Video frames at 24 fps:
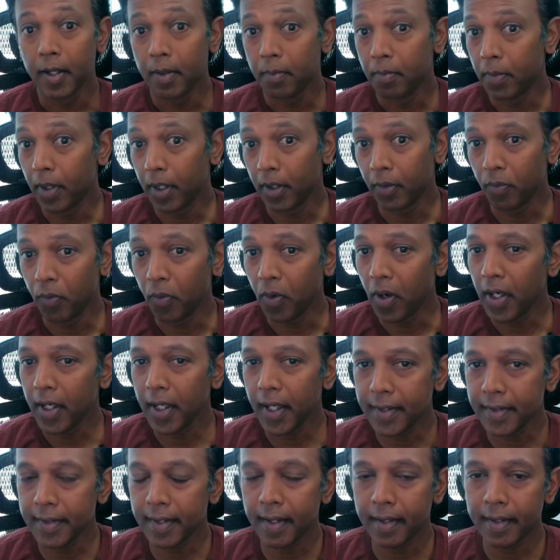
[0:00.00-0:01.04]
But what
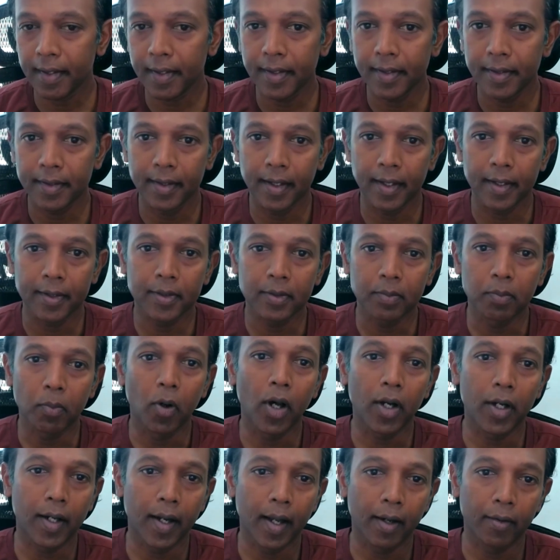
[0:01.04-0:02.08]
exactly the
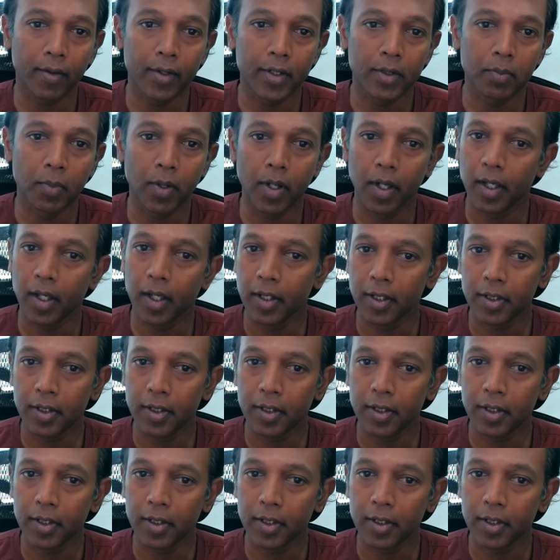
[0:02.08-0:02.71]
small language model?